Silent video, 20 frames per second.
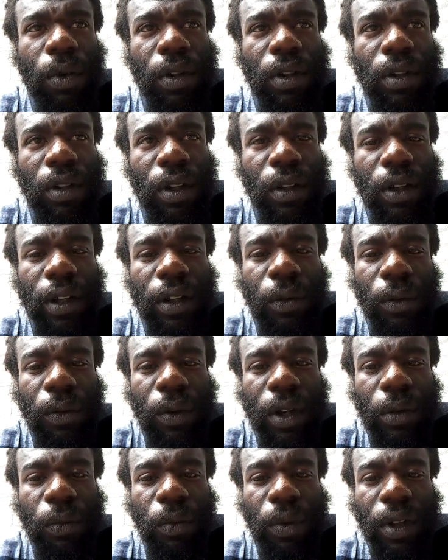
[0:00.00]
when
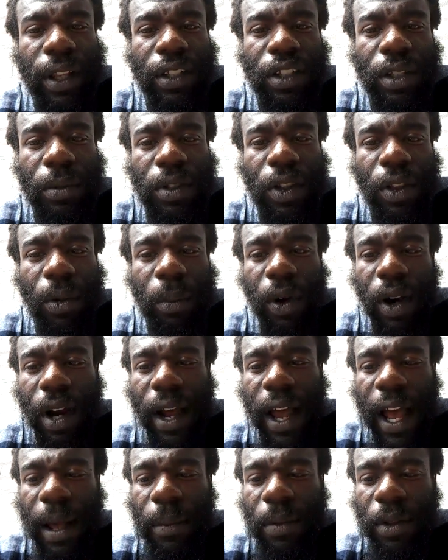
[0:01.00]
in relationship to the
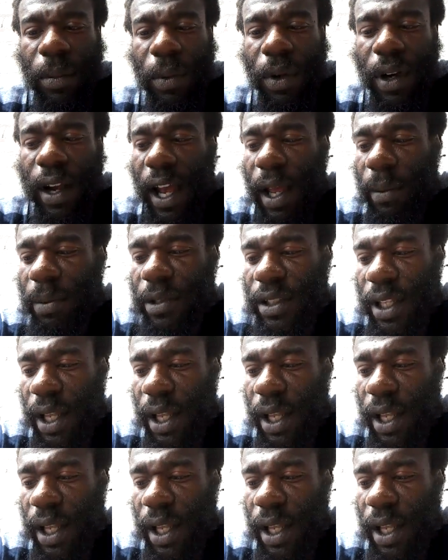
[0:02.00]
Merkaba